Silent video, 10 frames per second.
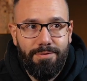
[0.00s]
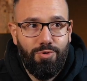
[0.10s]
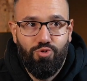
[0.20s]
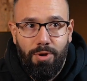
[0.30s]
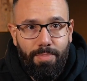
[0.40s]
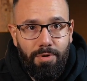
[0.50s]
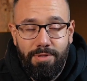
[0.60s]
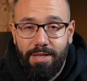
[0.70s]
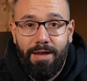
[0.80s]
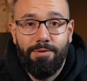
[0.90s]

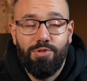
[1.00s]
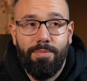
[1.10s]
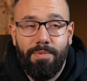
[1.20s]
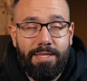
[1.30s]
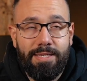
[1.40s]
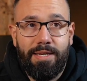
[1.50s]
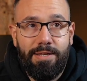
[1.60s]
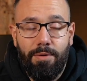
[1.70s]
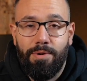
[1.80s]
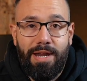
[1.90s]
tripled, and I was up easily
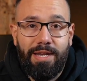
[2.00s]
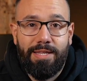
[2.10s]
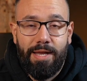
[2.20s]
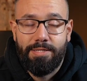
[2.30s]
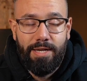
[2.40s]
over 90,000.